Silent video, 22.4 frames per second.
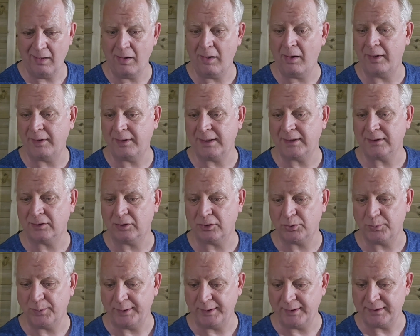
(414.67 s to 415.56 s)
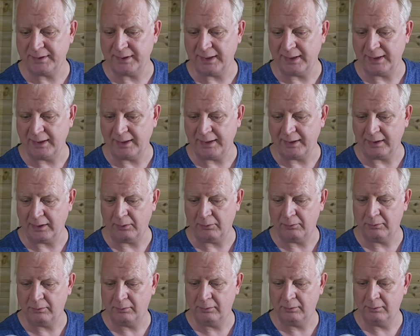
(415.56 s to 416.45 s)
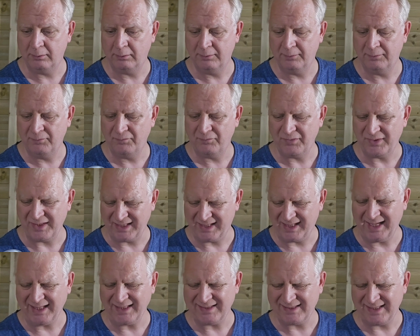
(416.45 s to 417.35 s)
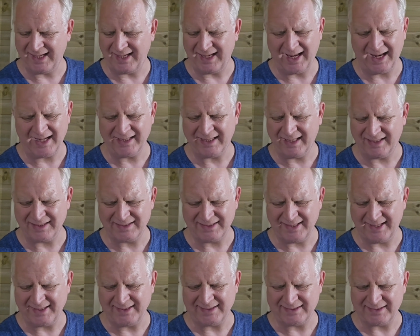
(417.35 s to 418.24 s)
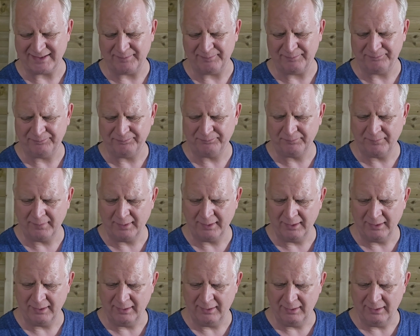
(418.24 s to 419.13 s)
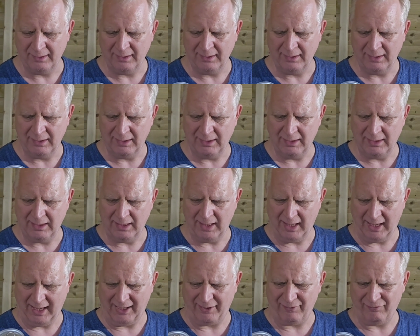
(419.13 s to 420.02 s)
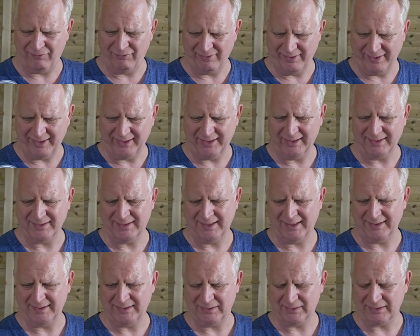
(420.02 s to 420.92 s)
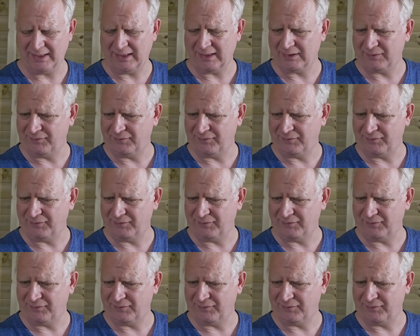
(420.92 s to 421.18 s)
Oh, it has got sweeteners in it, there you go. I can taste them. I really can taste the